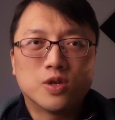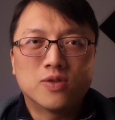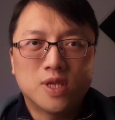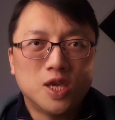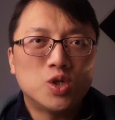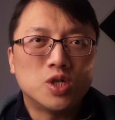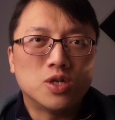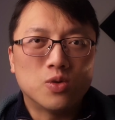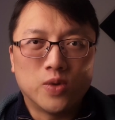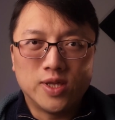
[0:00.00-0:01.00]
own
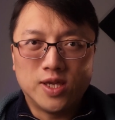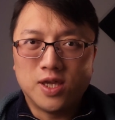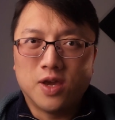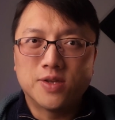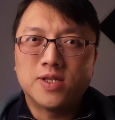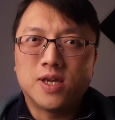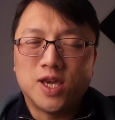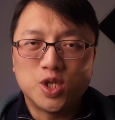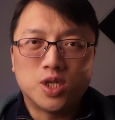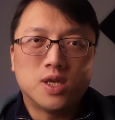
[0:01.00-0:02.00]
teaching when he tells the
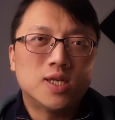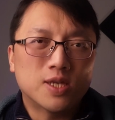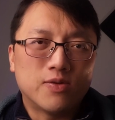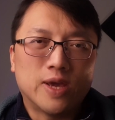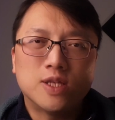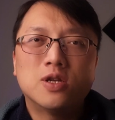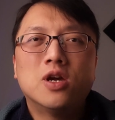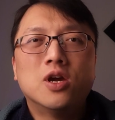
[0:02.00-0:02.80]
ancient Israelites